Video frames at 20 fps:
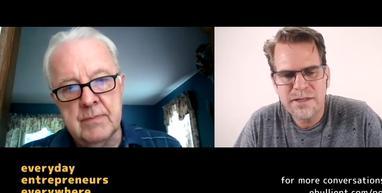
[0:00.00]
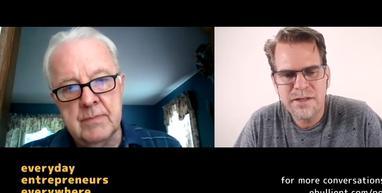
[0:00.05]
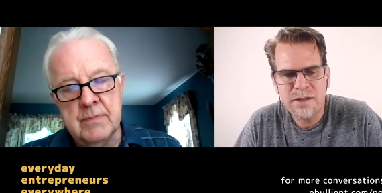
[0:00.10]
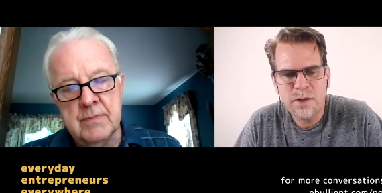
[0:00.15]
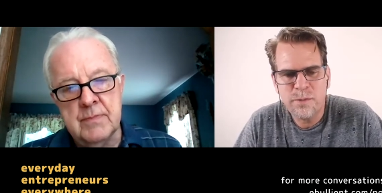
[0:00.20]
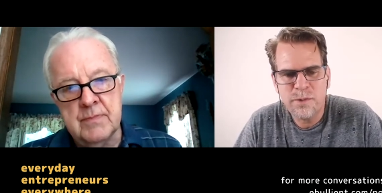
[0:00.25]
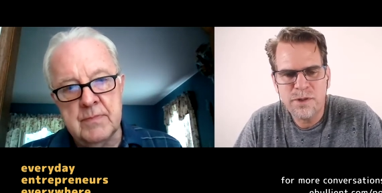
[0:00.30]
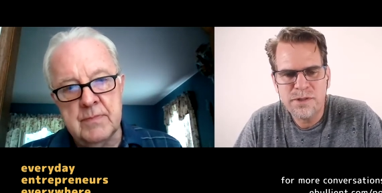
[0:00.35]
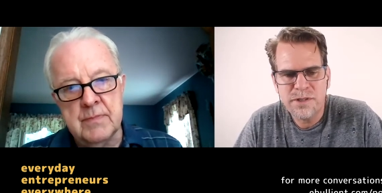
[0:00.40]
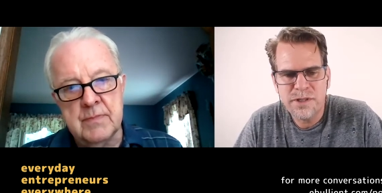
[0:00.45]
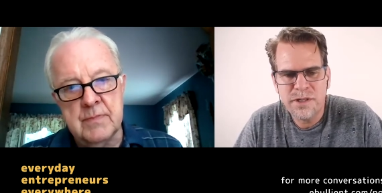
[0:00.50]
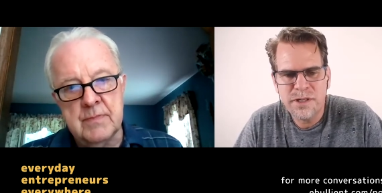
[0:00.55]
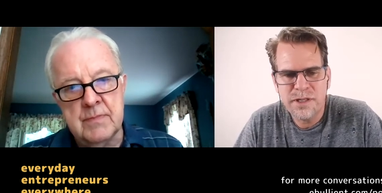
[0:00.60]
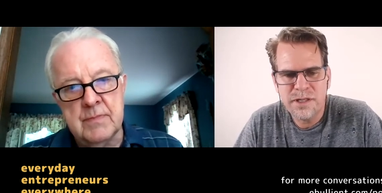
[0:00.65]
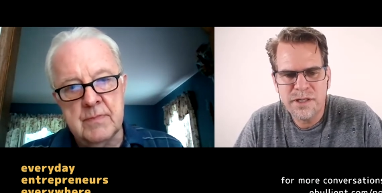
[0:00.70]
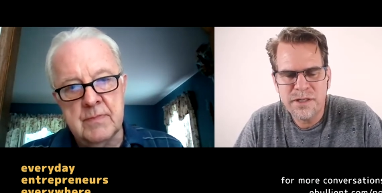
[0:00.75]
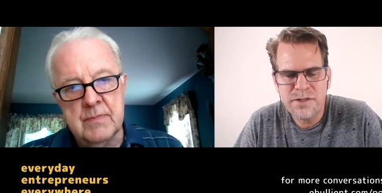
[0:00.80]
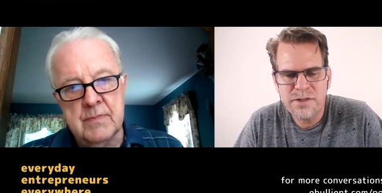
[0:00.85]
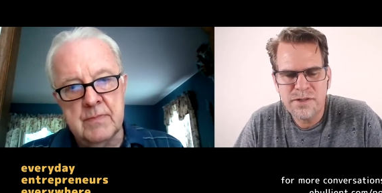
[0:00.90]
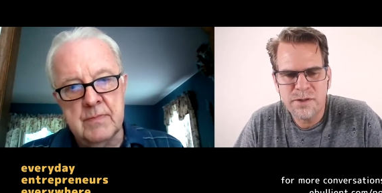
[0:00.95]
Speaker 1: not it almost
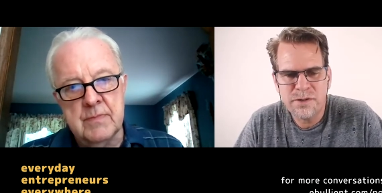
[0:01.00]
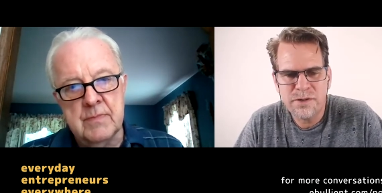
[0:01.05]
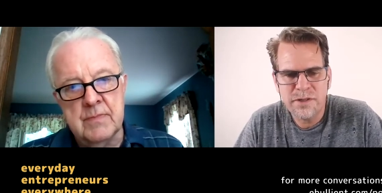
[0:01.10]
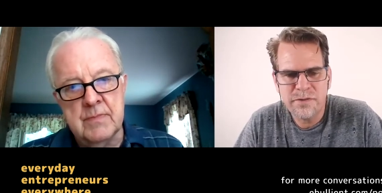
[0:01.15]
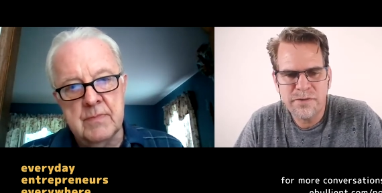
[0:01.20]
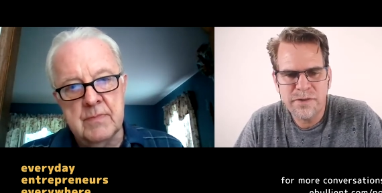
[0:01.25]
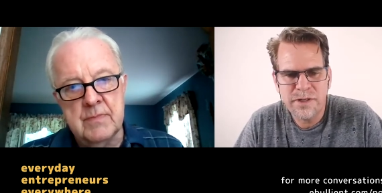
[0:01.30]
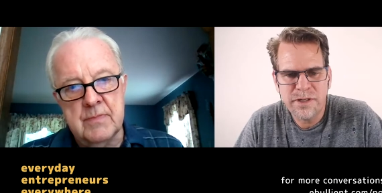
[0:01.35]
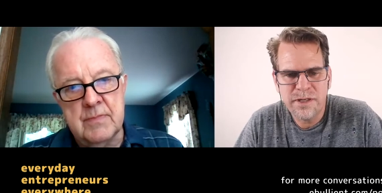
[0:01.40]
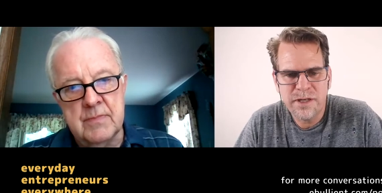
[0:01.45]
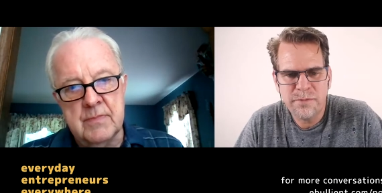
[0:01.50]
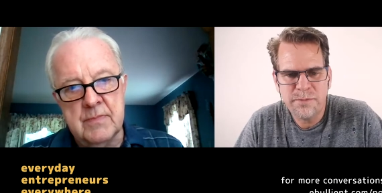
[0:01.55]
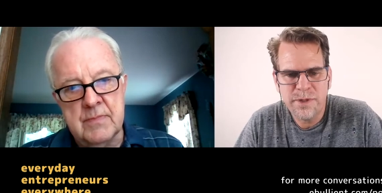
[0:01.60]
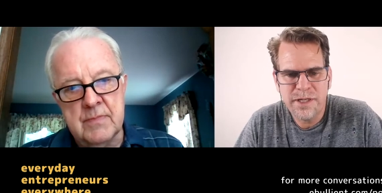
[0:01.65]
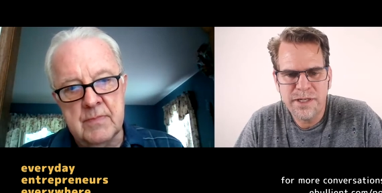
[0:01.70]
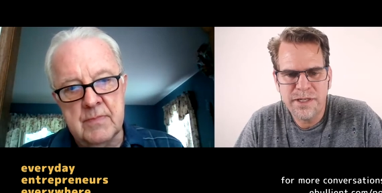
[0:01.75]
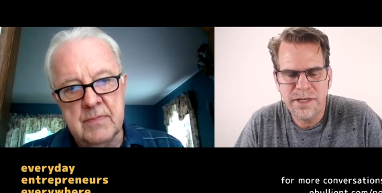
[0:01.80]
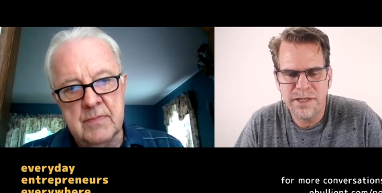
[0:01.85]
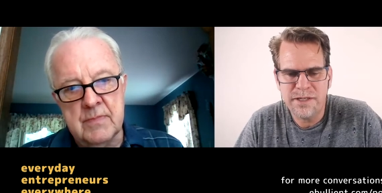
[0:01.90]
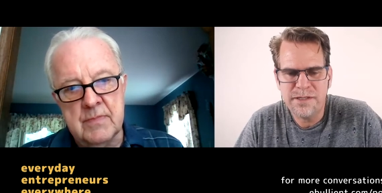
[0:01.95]
an insult if a
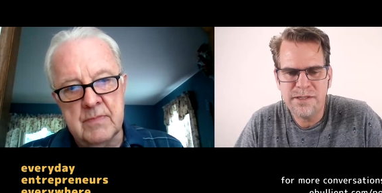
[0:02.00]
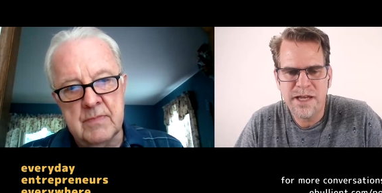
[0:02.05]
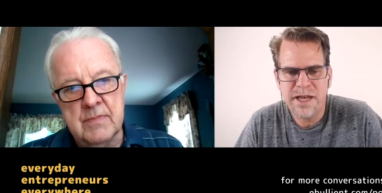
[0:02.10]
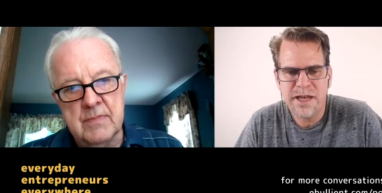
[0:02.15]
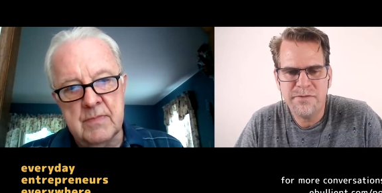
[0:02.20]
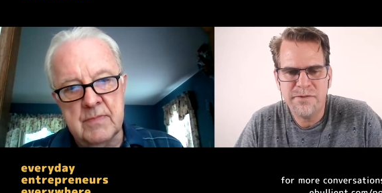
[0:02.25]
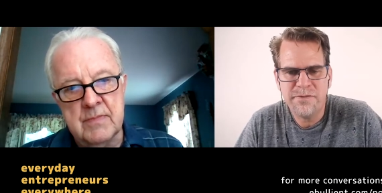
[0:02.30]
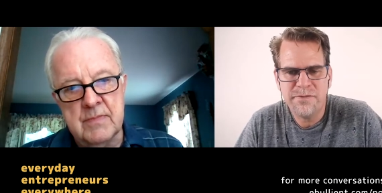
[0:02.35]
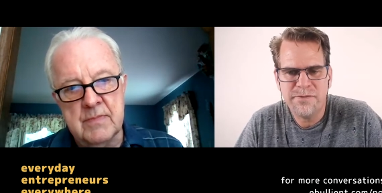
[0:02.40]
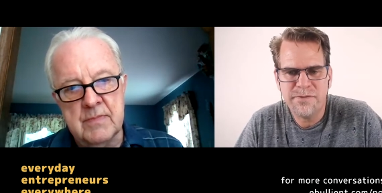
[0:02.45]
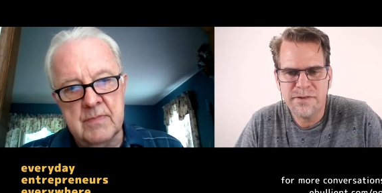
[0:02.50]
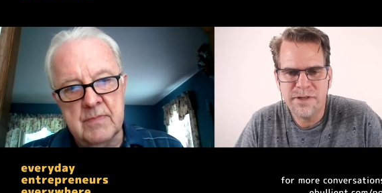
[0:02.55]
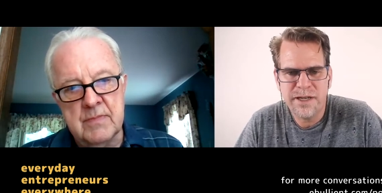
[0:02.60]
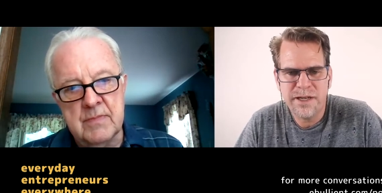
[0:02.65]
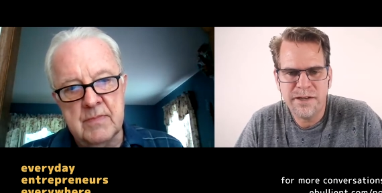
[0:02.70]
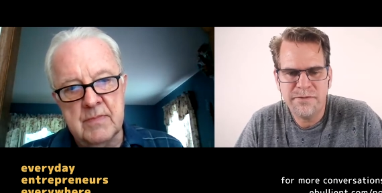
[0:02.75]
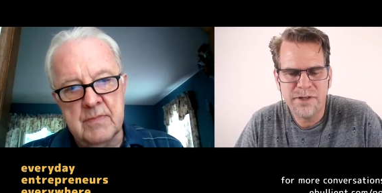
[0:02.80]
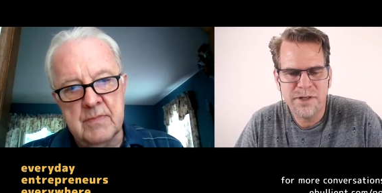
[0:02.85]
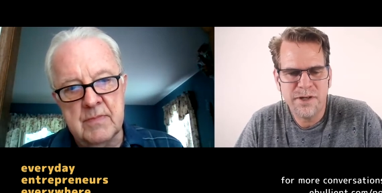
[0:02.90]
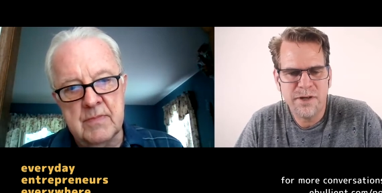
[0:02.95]
company does have
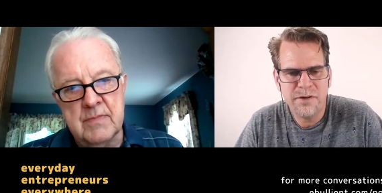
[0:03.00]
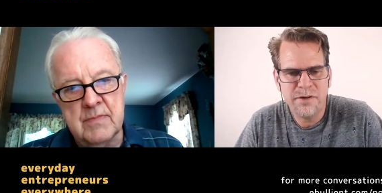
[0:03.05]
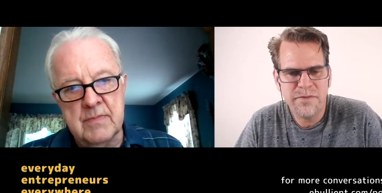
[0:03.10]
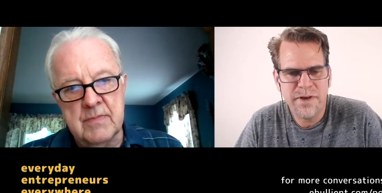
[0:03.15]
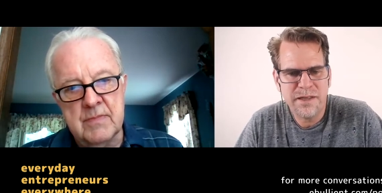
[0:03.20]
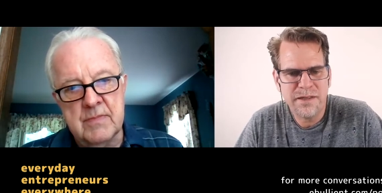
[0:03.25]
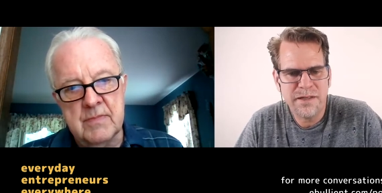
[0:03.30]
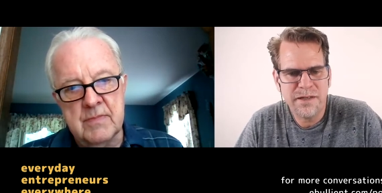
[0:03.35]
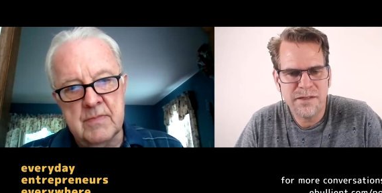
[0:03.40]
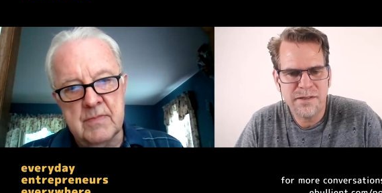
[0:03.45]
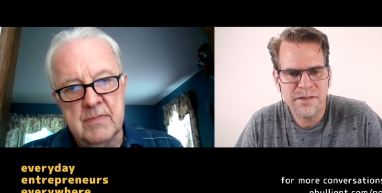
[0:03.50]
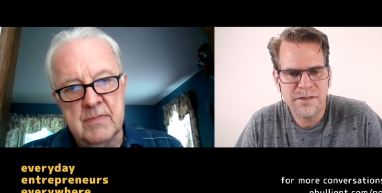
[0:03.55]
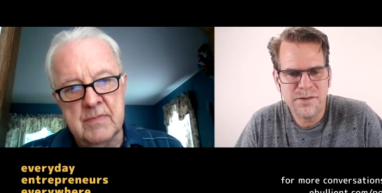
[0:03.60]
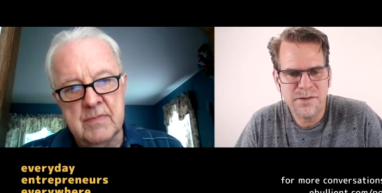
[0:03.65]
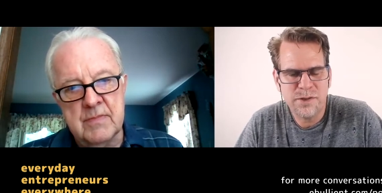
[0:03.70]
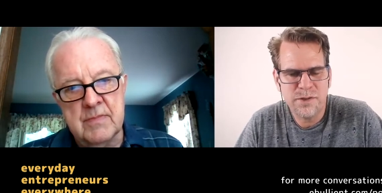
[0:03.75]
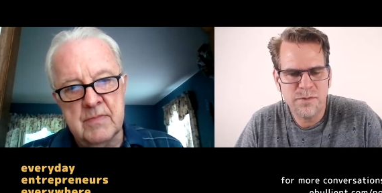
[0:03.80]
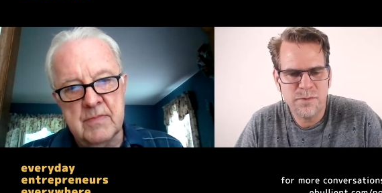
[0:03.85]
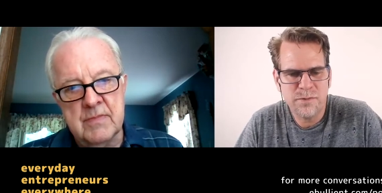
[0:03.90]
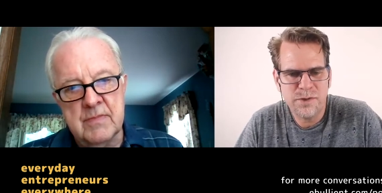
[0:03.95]
have a code of ethics?
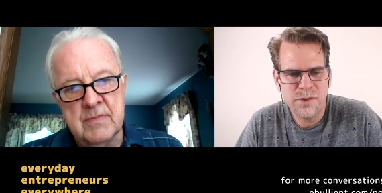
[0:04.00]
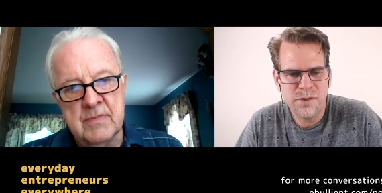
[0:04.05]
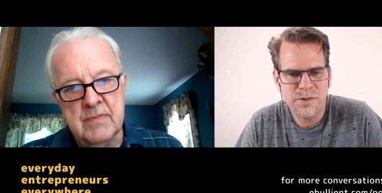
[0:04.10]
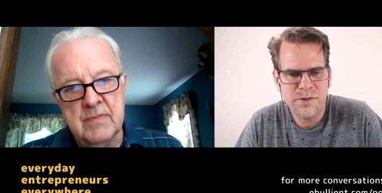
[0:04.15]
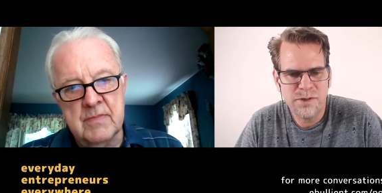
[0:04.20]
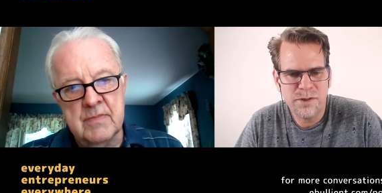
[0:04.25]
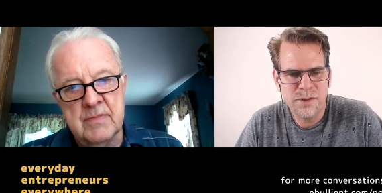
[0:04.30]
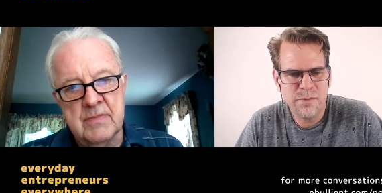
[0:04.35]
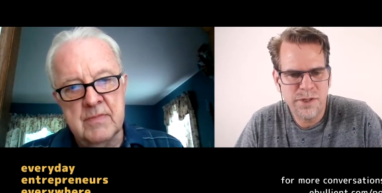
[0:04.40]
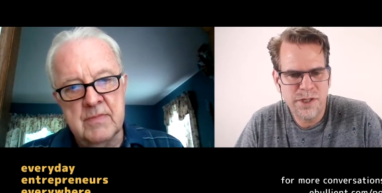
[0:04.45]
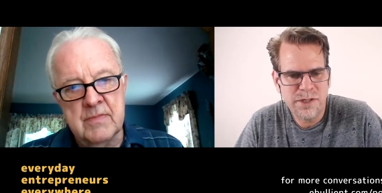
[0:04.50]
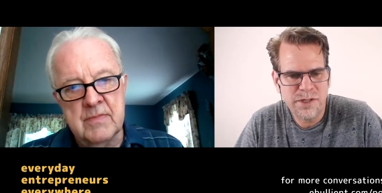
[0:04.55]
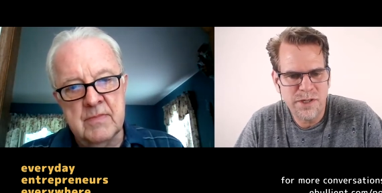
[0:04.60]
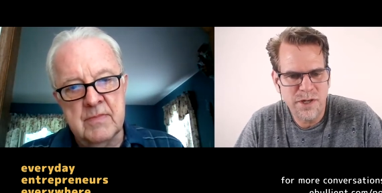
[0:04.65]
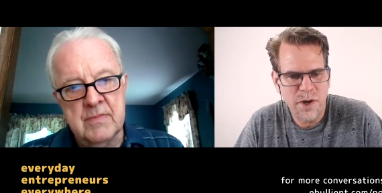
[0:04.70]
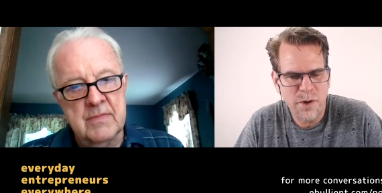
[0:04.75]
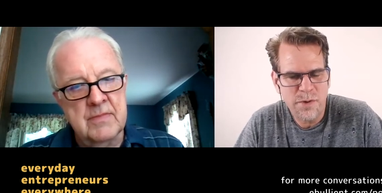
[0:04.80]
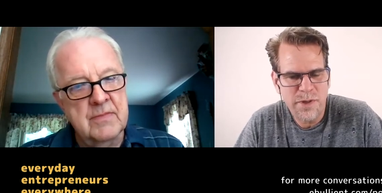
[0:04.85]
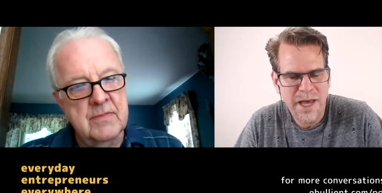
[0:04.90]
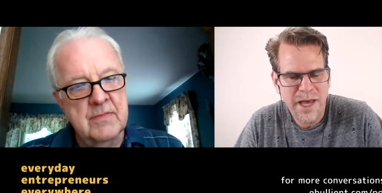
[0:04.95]
Shouldn't shouldn't we just
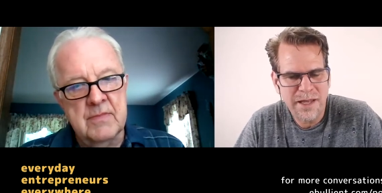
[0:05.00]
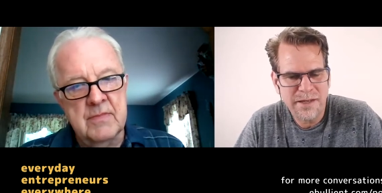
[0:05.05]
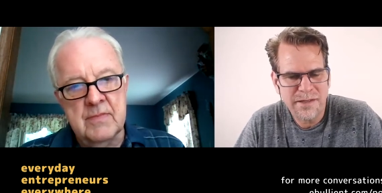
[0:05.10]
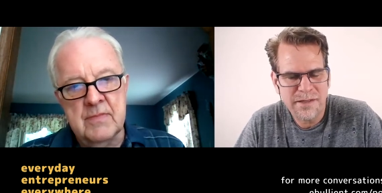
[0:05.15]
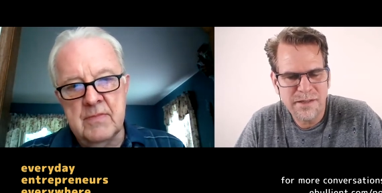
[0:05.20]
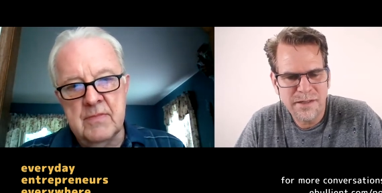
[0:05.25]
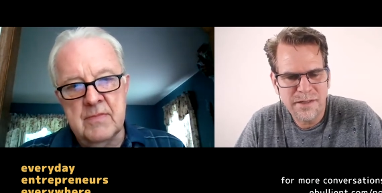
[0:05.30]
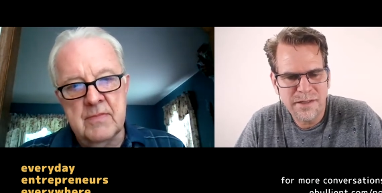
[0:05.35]
know that?